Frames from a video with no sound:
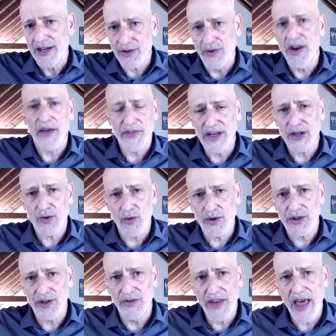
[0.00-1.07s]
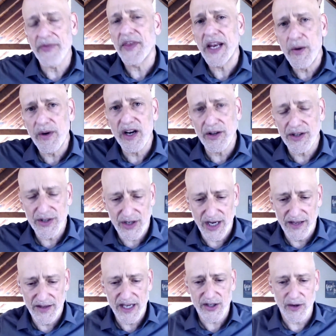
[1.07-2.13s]
so nothing is worse than death. Then he went on to
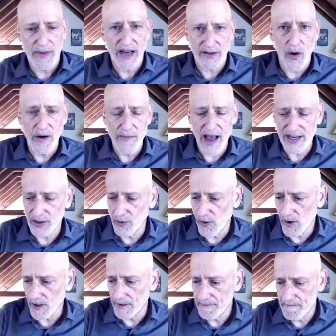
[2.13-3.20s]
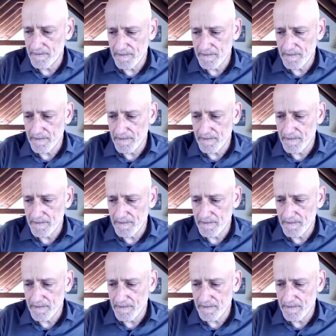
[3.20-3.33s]
say this about going back to work.